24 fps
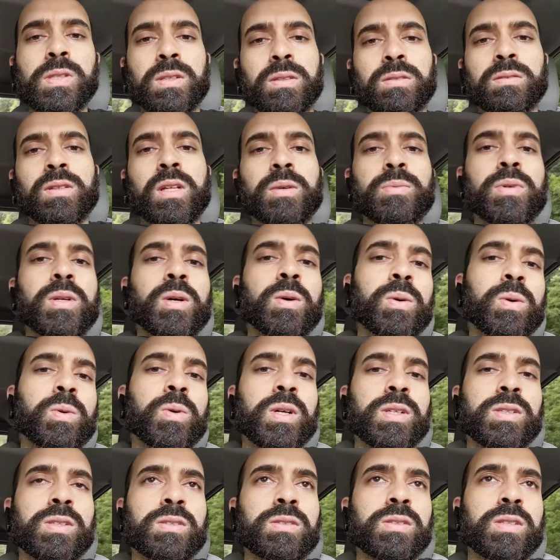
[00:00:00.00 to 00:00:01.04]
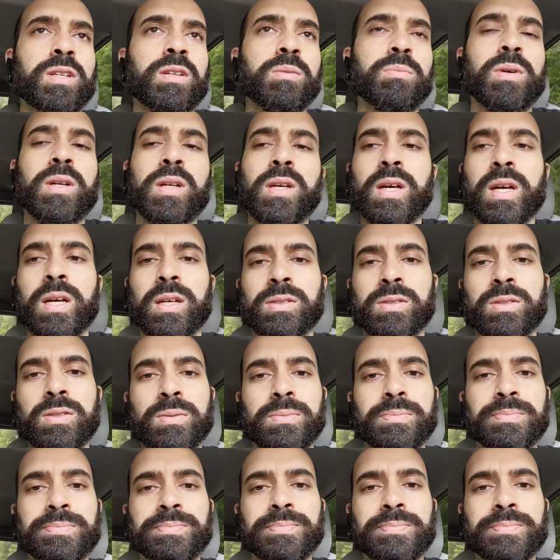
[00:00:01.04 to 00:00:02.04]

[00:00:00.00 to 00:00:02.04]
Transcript: and let me know what questions anybody has.